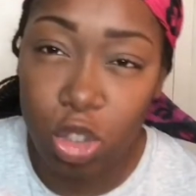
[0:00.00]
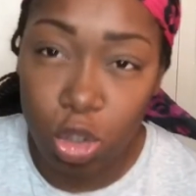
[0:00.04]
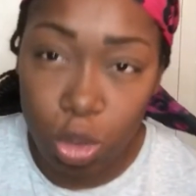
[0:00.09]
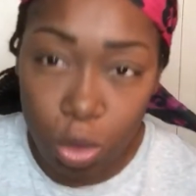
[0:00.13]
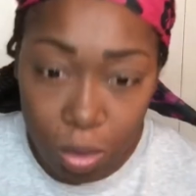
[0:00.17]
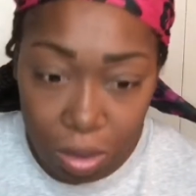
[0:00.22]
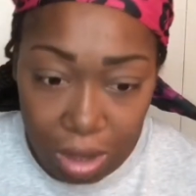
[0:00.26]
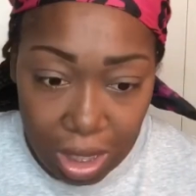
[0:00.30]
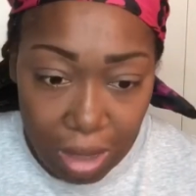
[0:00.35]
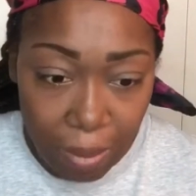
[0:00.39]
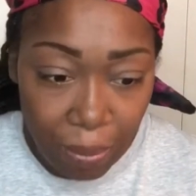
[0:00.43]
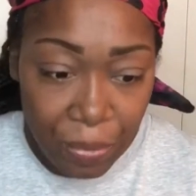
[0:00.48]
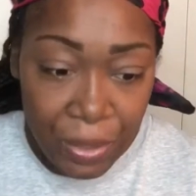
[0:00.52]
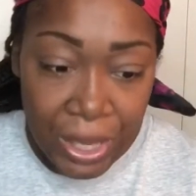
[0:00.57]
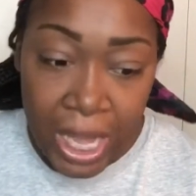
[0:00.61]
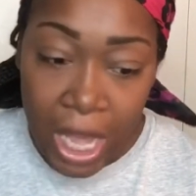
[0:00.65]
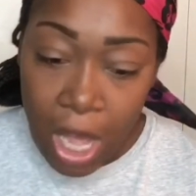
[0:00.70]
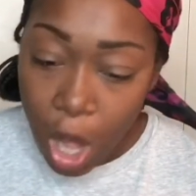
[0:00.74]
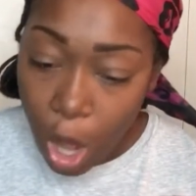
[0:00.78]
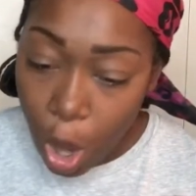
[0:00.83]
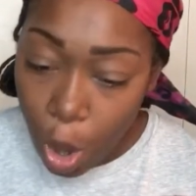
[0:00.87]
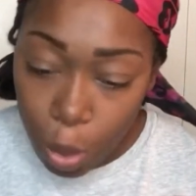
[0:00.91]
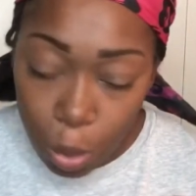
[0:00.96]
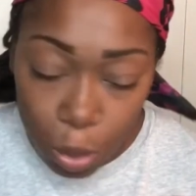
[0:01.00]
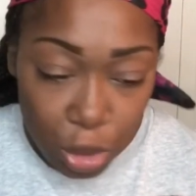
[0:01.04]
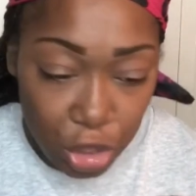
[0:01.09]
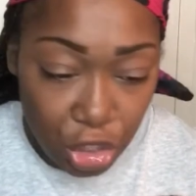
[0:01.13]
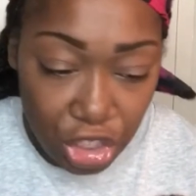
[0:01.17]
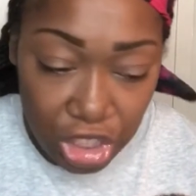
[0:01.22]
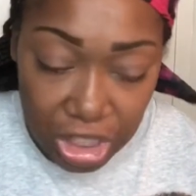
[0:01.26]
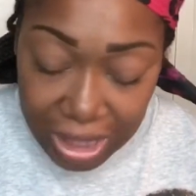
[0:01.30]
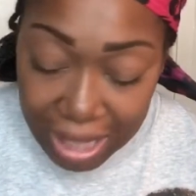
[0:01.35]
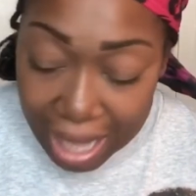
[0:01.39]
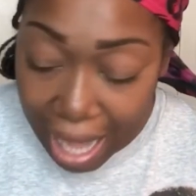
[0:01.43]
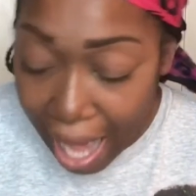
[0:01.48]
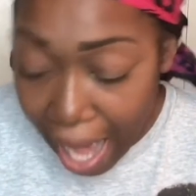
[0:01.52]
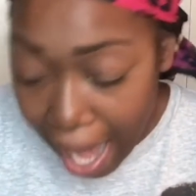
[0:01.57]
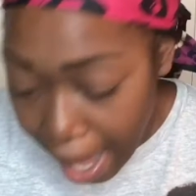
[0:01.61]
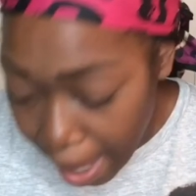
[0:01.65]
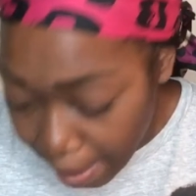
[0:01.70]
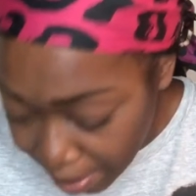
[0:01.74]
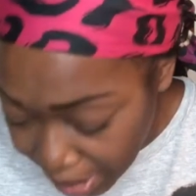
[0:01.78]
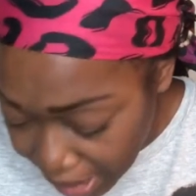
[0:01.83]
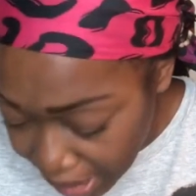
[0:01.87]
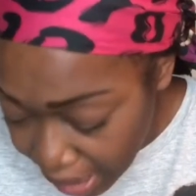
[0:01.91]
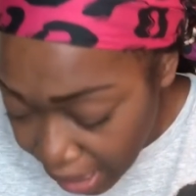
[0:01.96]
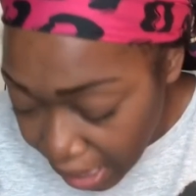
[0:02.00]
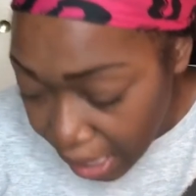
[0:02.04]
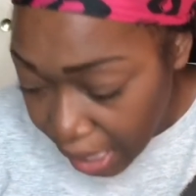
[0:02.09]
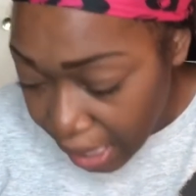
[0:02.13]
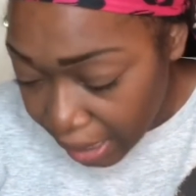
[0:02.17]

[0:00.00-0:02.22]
truly, oh, it's just a hobby,